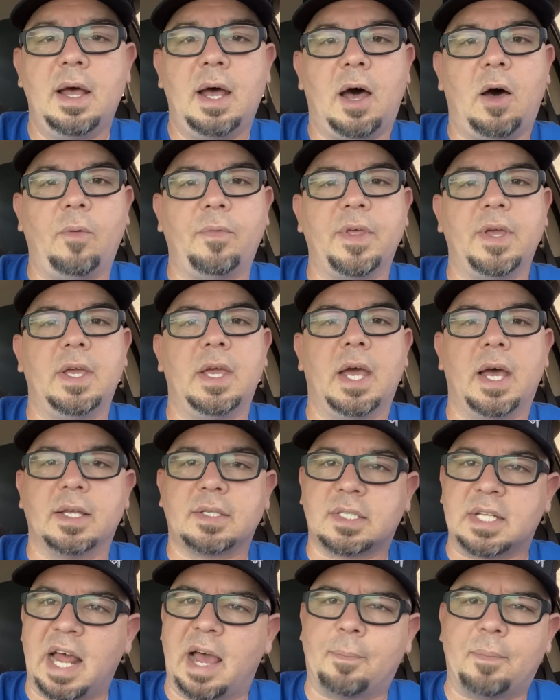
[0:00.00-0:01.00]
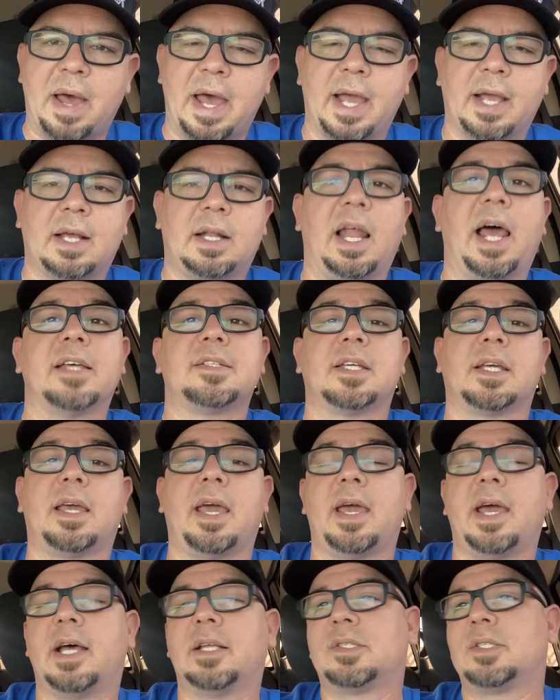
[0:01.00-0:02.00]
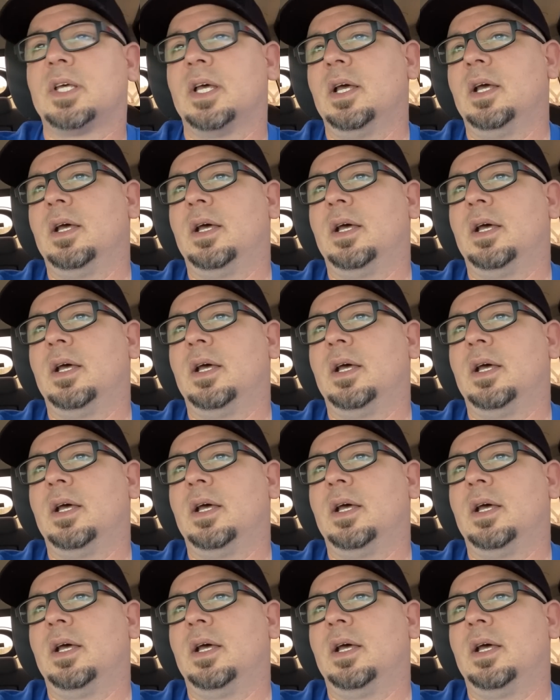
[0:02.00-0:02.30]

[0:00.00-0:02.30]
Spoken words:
snapback classic hats,